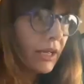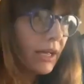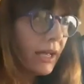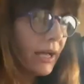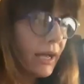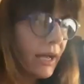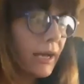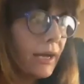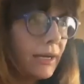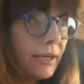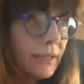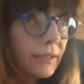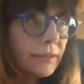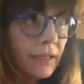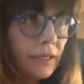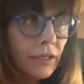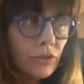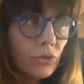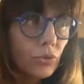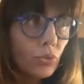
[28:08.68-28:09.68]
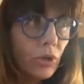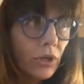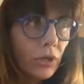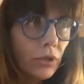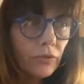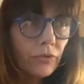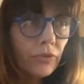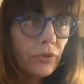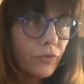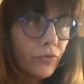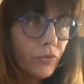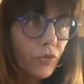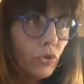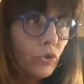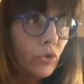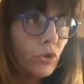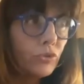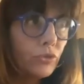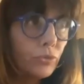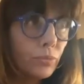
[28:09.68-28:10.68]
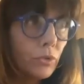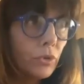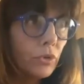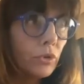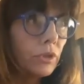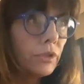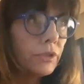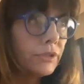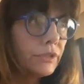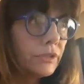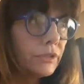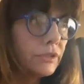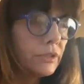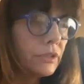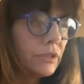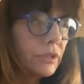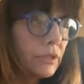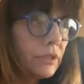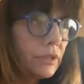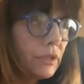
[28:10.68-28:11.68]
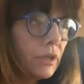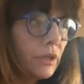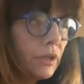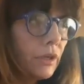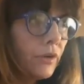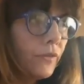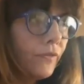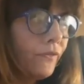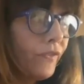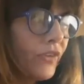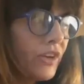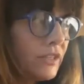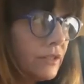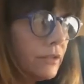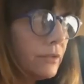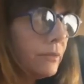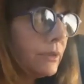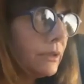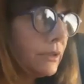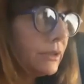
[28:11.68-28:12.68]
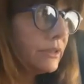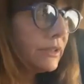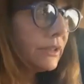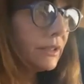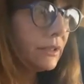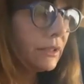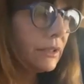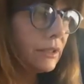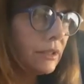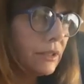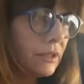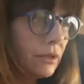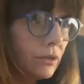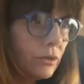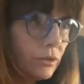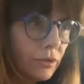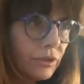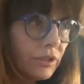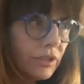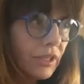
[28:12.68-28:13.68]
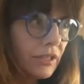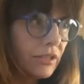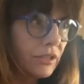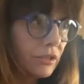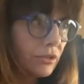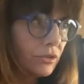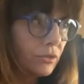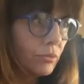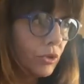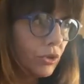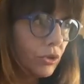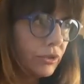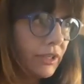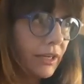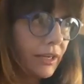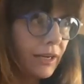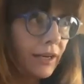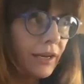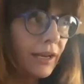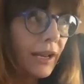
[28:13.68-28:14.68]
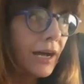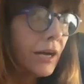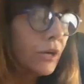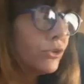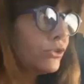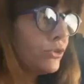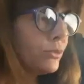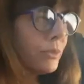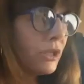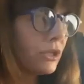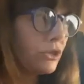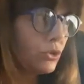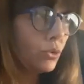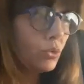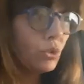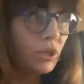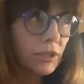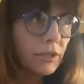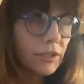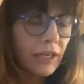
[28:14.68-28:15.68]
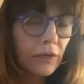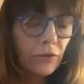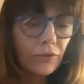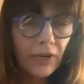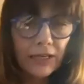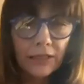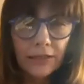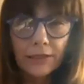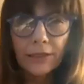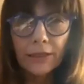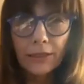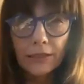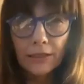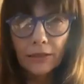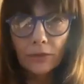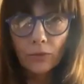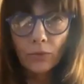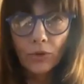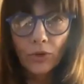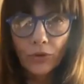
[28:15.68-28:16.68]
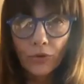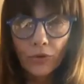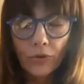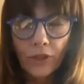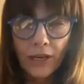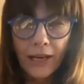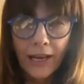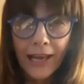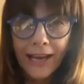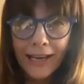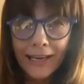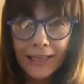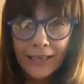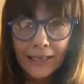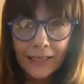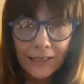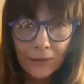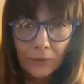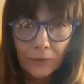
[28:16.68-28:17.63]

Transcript: And that is one of the few smallest festivals in the good sense of small that allows me to work directly with the lighting